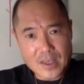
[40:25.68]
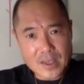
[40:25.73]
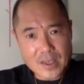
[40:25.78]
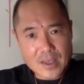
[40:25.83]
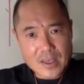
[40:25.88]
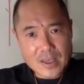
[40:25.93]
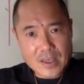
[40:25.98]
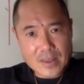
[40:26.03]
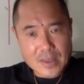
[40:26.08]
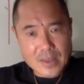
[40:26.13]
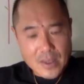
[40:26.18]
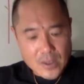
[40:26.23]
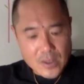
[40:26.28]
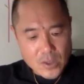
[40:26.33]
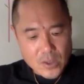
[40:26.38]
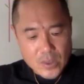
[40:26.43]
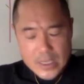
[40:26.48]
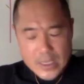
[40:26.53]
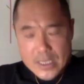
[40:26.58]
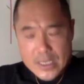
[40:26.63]
The
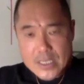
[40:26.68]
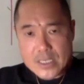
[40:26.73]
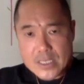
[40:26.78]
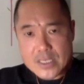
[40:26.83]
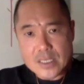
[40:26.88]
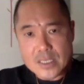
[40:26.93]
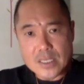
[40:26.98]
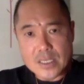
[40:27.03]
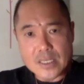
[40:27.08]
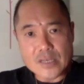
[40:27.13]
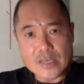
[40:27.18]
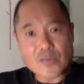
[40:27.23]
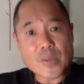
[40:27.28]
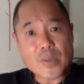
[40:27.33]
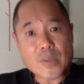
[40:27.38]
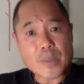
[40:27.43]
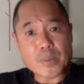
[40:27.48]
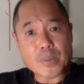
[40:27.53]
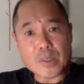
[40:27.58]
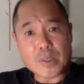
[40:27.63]
other is leave
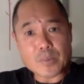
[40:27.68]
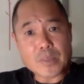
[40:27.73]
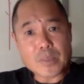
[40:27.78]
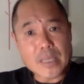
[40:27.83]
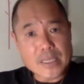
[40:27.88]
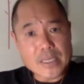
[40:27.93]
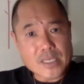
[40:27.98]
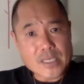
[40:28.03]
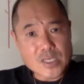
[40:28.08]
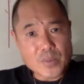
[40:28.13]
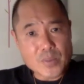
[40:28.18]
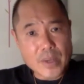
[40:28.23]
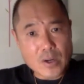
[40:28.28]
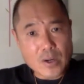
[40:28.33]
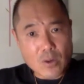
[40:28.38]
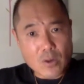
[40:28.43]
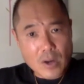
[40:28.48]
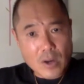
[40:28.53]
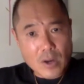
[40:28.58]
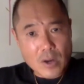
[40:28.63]
people and places
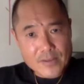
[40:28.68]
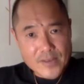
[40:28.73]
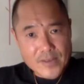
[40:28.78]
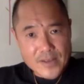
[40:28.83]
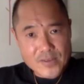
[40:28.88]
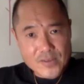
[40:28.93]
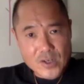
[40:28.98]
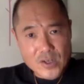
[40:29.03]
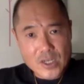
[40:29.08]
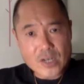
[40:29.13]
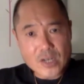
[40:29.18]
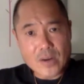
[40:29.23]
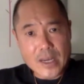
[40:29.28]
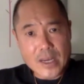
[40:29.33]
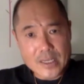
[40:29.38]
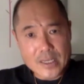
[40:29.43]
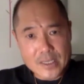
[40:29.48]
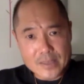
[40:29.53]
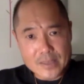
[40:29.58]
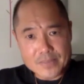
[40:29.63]
better off after
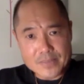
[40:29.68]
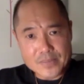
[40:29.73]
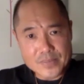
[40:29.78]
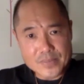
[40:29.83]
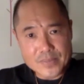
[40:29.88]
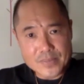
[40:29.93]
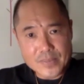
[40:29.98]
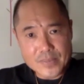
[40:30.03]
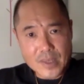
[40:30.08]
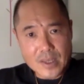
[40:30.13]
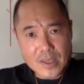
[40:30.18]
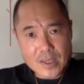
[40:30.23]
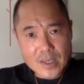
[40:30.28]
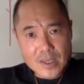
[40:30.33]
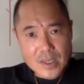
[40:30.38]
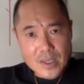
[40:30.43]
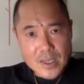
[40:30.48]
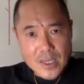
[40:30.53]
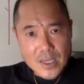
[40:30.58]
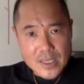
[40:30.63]
interacting.
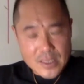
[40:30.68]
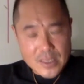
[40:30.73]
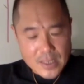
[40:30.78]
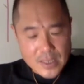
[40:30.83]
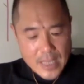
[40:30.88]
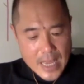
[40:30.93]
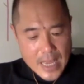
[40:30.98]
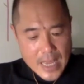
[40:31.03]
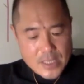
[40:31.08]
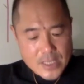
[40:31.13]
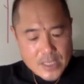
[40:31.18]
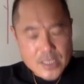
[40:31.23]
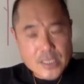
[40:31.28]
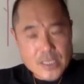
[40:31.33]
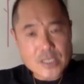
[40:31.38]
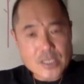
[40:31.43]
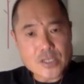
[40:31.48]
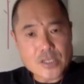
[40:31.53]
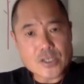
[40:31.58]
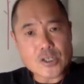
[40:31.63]
And the last
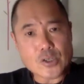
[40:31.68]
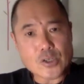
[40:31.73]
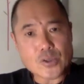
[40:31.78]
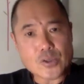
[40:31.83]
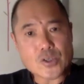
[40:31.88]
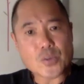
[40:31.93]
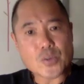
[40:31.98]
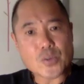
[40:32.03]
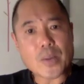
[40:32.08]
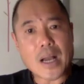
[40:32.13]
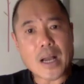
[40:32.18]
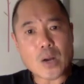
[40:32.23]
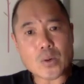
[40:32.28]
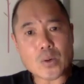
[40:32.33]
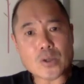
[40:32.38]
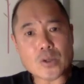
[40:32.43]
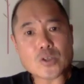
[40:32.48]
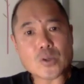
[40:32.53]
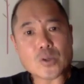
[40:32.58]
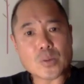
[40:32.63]
is use your
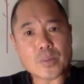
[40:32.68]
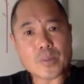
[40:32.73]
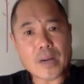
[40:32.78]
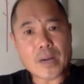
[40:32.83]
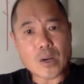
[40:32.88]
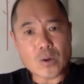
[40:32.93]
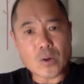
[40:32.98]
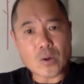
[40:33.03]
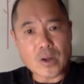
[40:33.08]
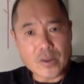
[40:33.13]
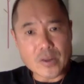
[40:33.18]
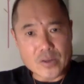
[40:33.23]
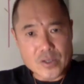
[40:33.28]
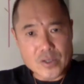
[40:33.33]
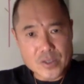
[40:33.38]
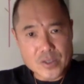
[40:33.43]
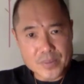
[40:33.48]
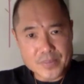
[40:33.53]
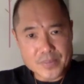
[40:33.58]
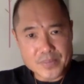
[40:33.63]
power to empower
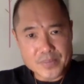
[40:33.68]
others.